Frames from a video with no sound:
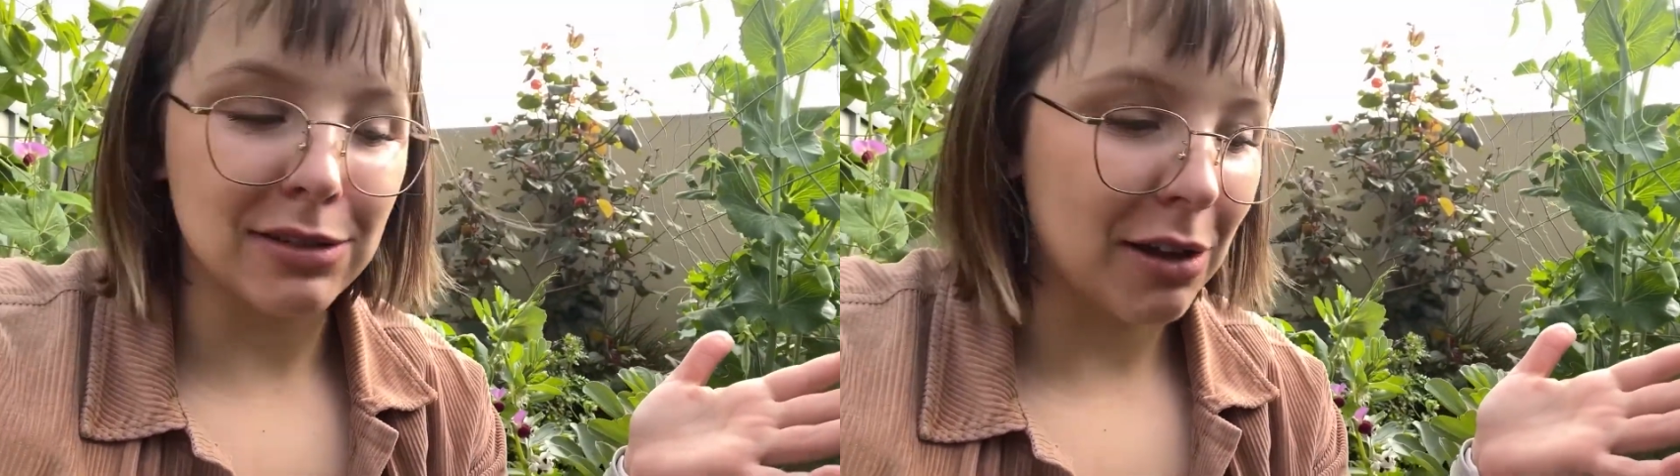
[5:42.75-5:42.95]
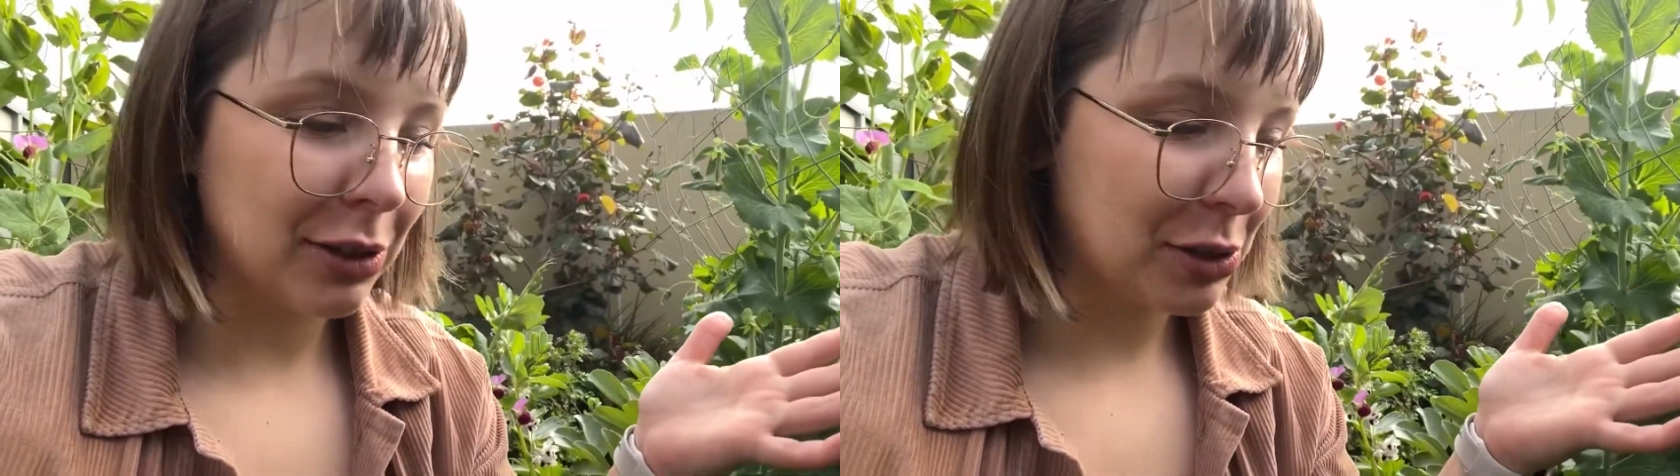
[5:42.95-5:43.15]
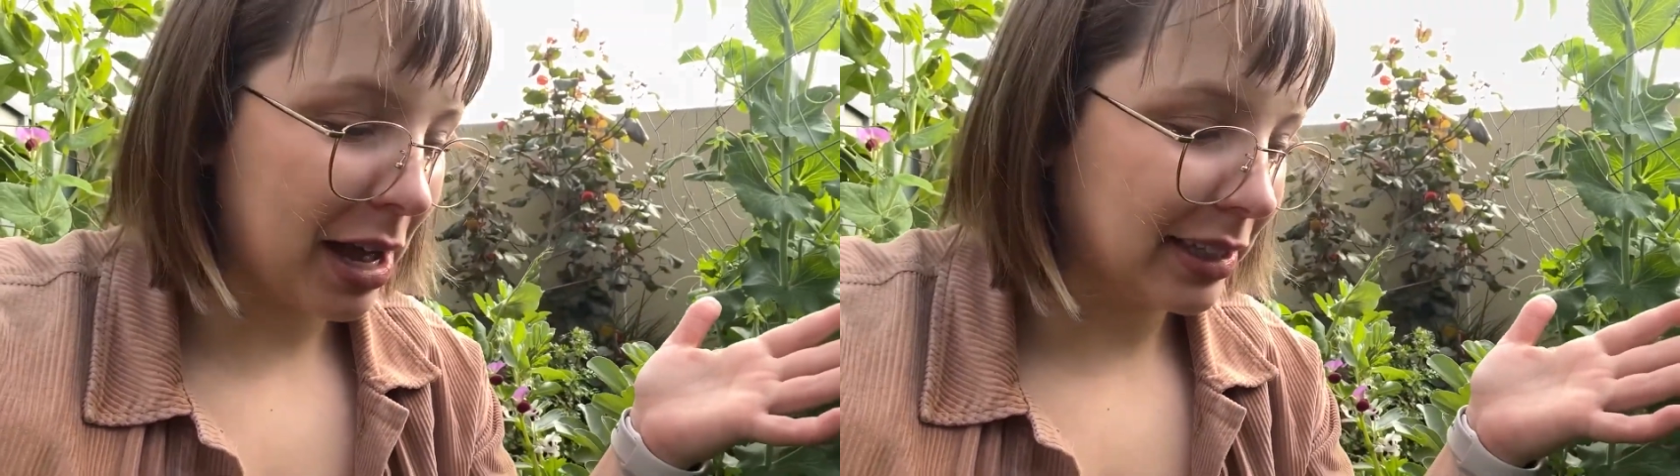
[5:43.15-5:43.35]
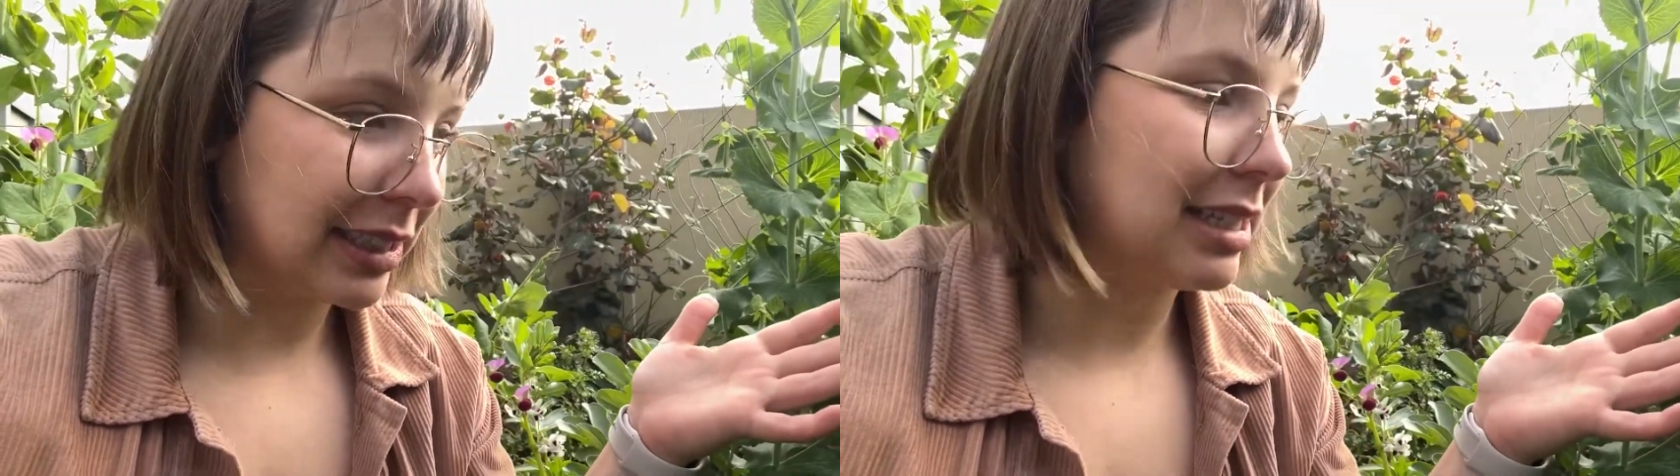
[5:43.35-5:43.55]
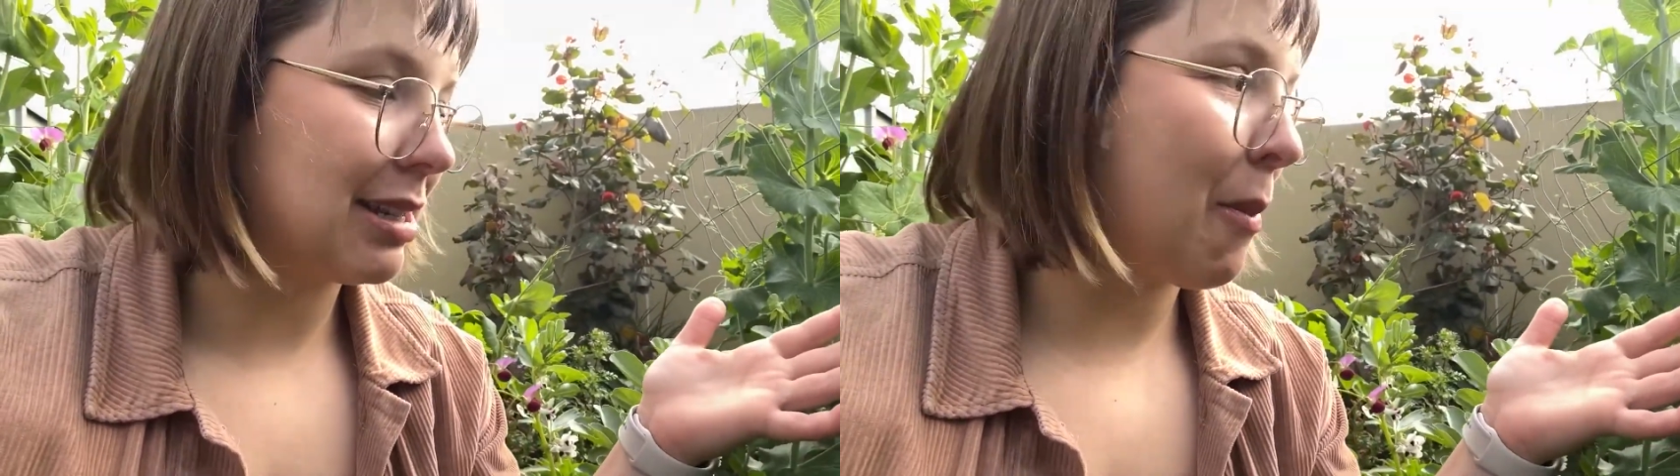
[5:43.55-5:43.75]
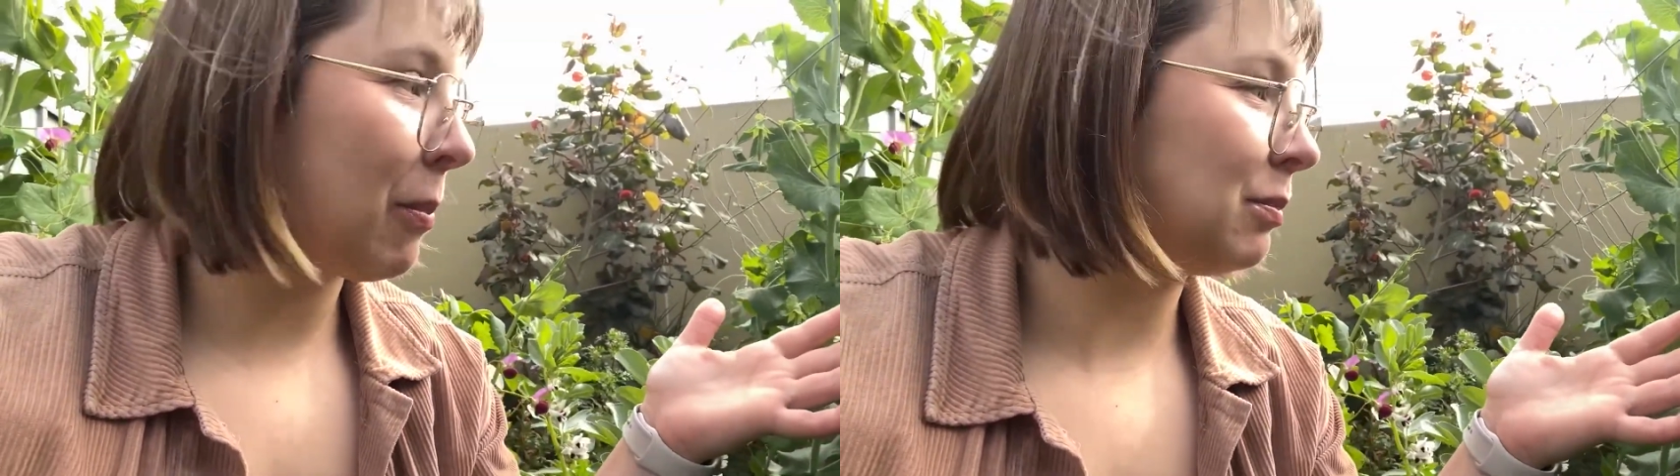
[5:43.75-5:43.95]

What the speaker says: nothing like it, is it?